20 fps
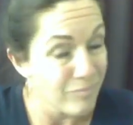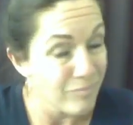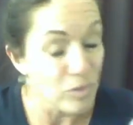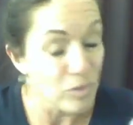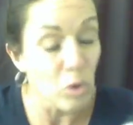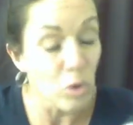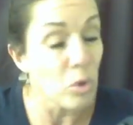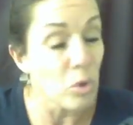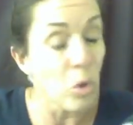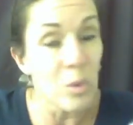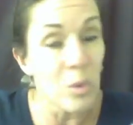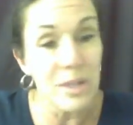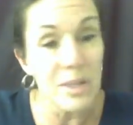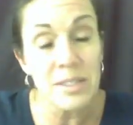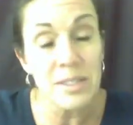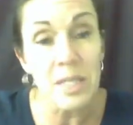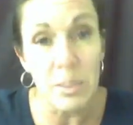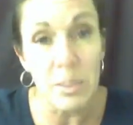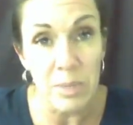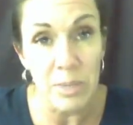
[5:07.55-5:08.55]
Don't know when
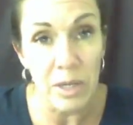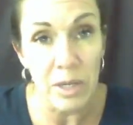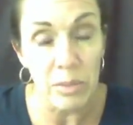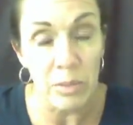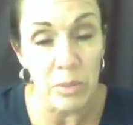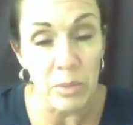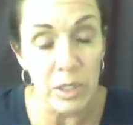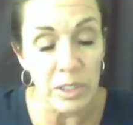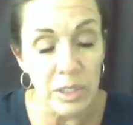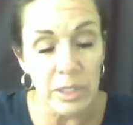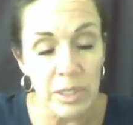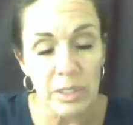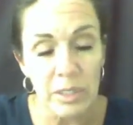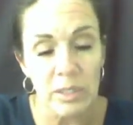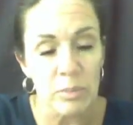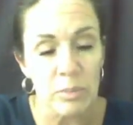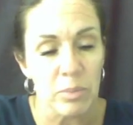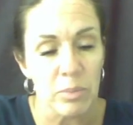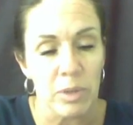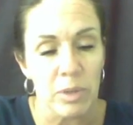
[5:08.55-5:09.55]
it's going to be on the market.
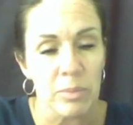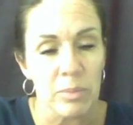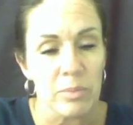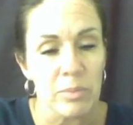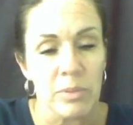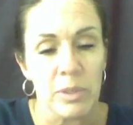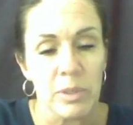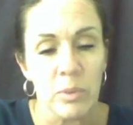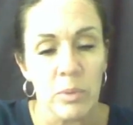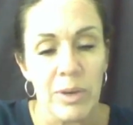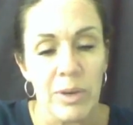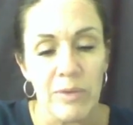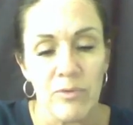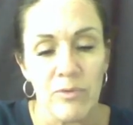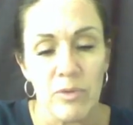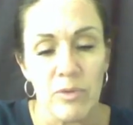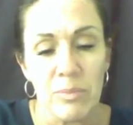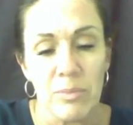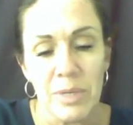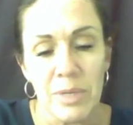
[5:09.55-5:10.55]
They're probably waiting
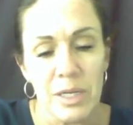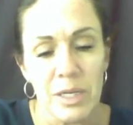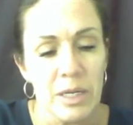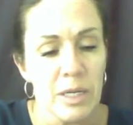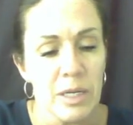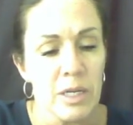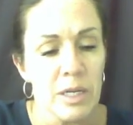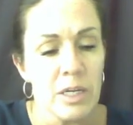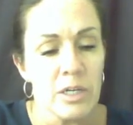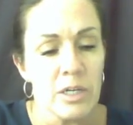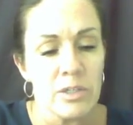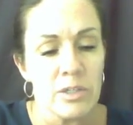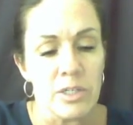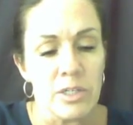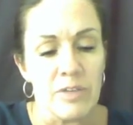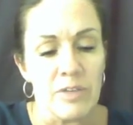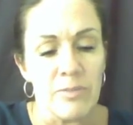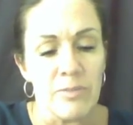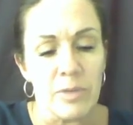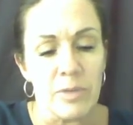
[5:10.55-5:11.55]
for me to
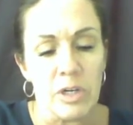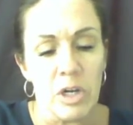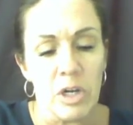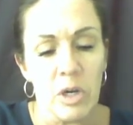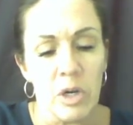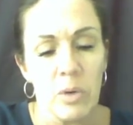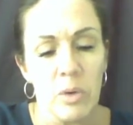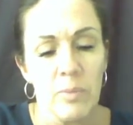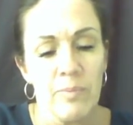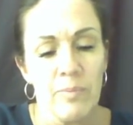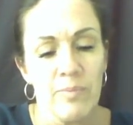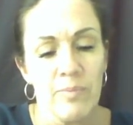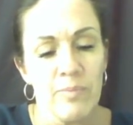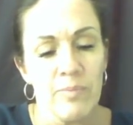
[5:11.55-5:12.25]
give them a go.